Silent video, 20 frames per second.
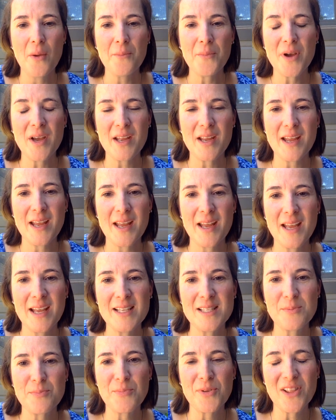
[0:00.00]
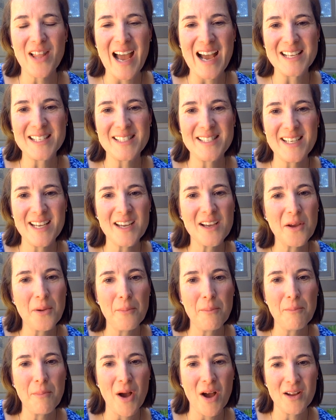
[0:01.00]
but it's plastic
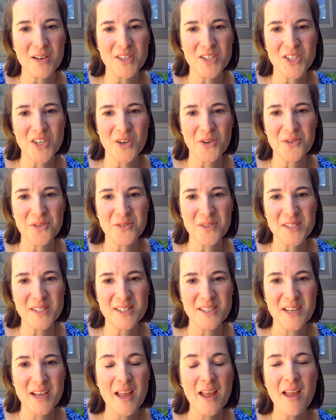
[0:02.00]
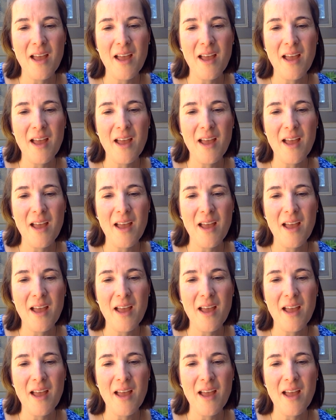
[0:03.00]
ponchos.